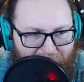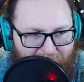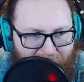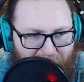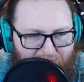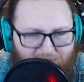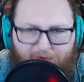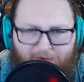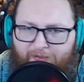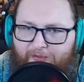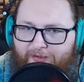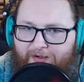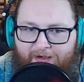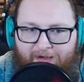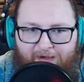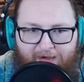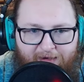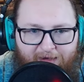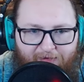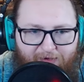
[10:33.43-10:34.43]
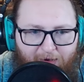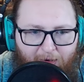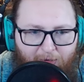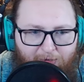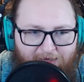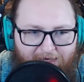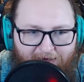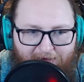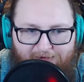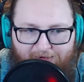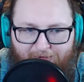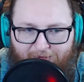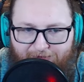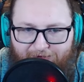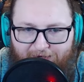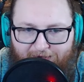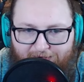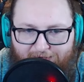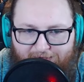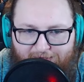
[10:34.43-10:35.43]
Dude, get the OTS
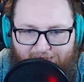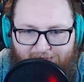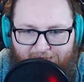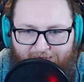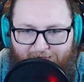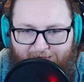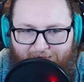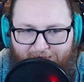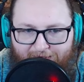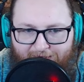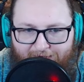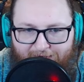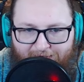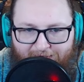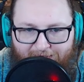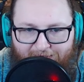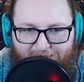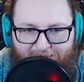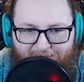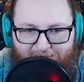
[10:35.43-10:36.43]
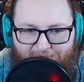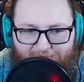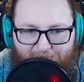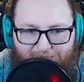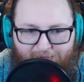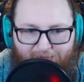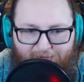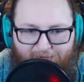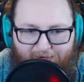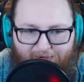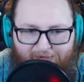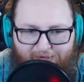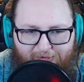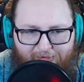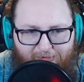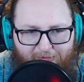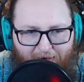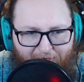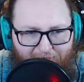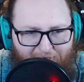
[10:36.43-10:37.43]
ultis. These are
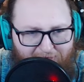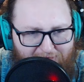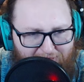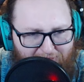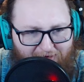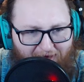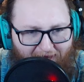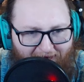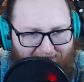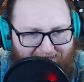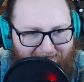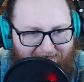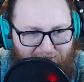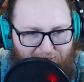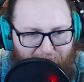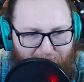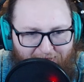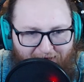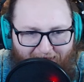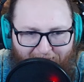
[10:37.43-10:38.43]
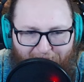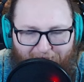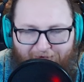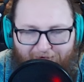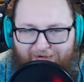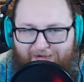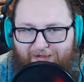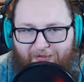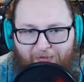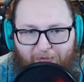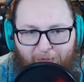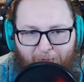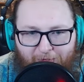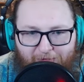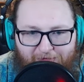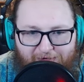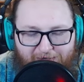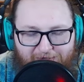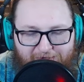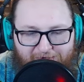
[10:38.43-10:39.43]
$92 and the quarter
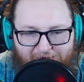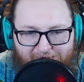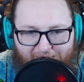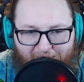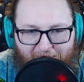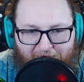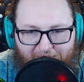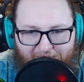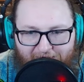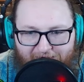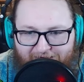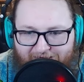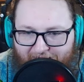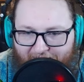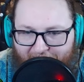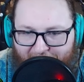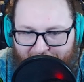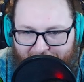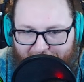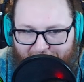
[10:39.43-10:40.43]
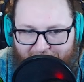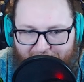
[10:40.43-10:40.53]
century is 110.